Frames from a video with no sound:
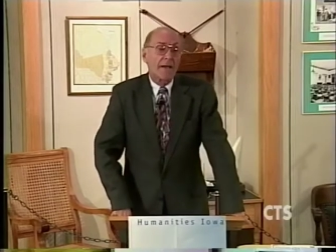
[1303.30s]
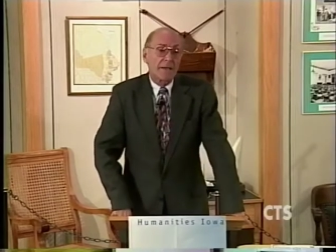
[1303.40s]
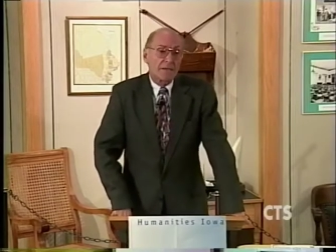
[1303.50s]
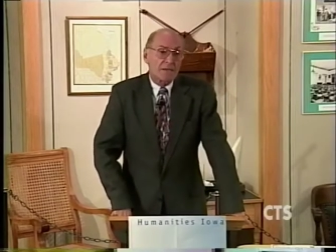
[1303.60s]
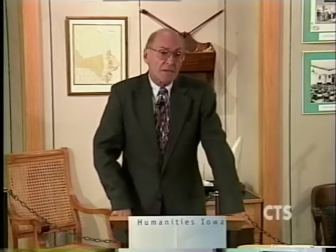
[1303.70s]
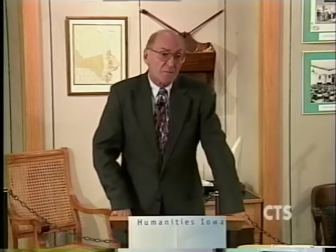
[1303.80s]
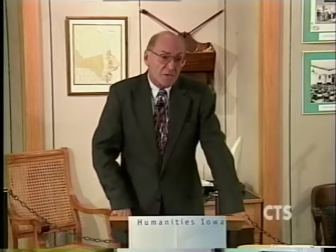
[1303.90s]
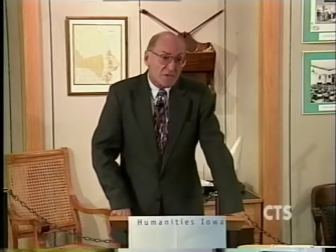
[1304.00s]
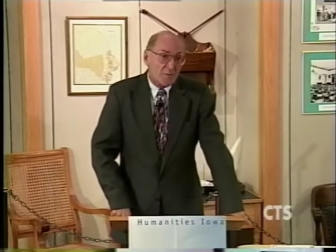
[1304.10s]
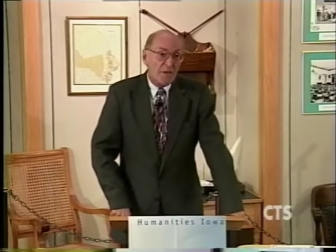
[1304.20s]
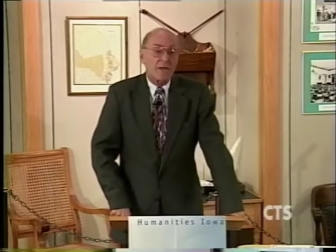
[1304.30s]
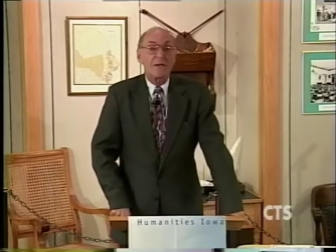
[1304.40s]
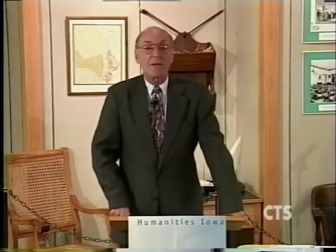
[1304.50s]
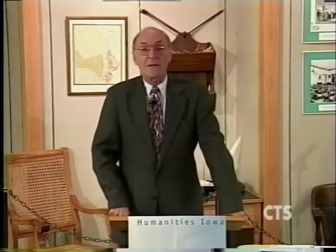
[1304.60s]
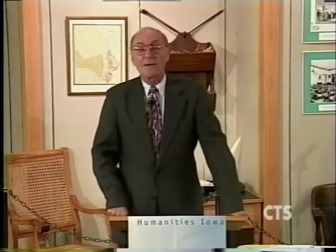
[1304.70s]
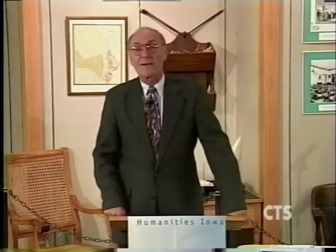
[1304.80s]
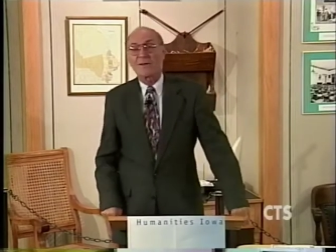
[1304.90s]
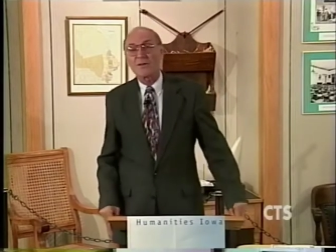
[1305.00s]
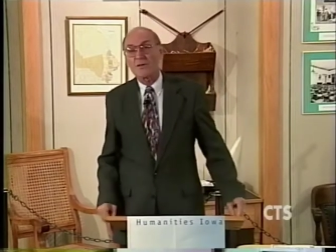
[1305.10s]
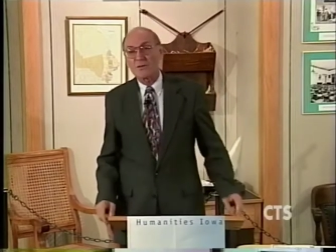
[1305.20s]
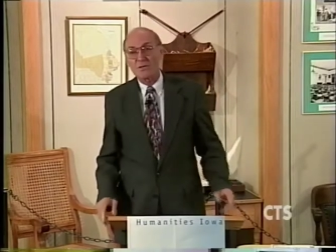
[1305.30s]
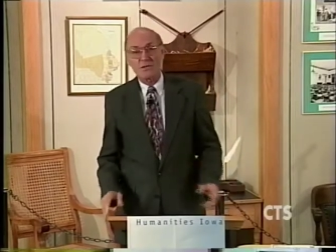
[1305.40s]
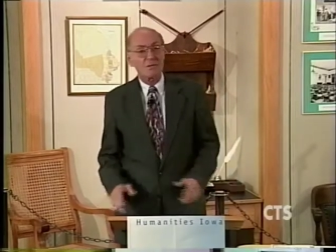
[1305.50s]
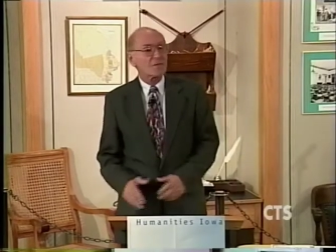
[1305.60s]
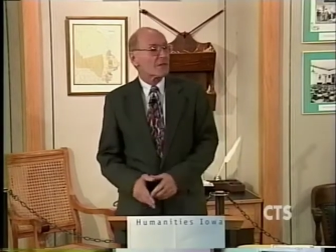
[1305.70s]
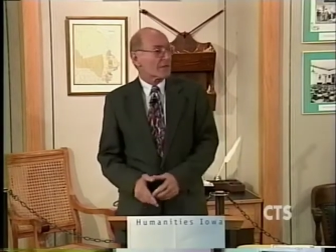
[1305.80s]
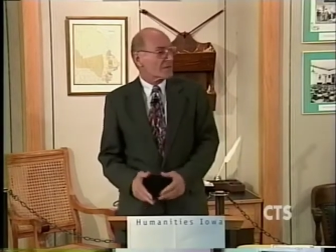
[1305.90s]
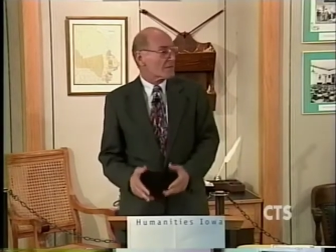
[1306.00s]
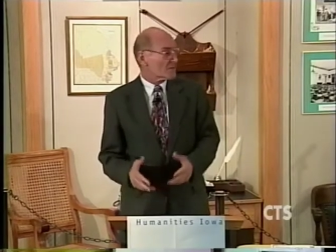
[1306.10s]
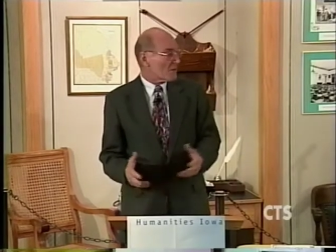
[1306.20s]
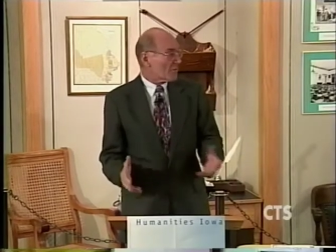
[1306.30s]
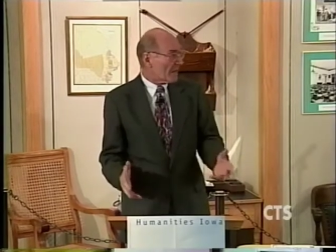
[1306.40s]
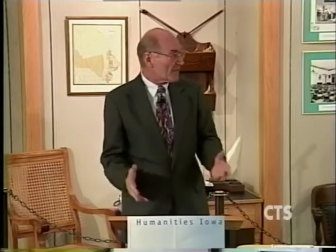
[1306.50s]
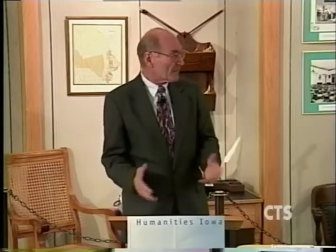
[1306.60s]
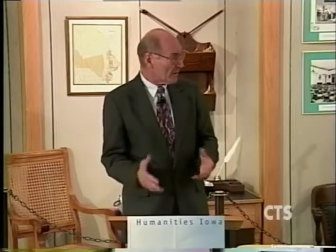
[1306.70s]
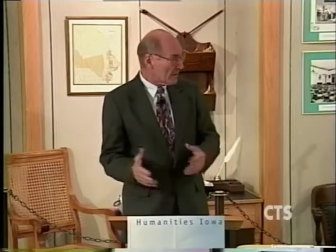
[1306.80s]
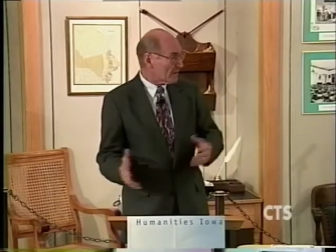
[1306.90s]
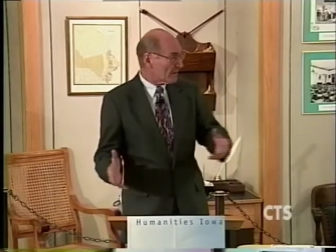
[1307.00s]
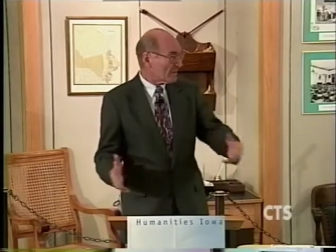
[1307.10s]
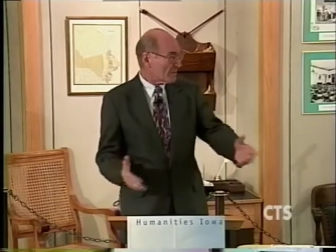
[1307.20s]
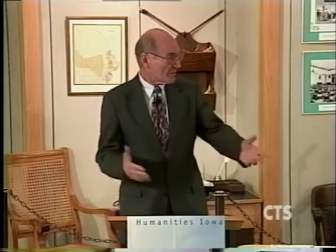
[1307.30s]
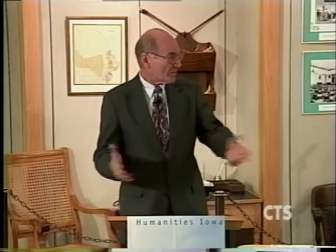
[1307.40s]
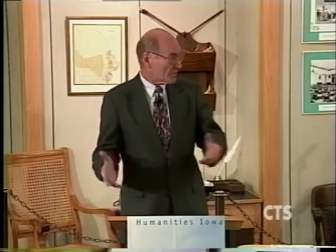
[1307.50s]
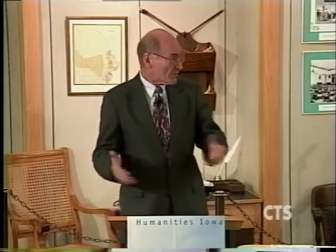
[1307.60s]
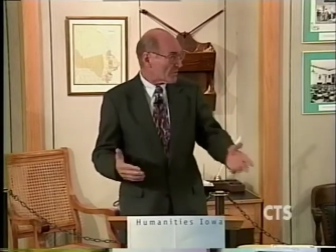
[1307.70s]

And it seems to me that under those circumstances, we might find that they're going to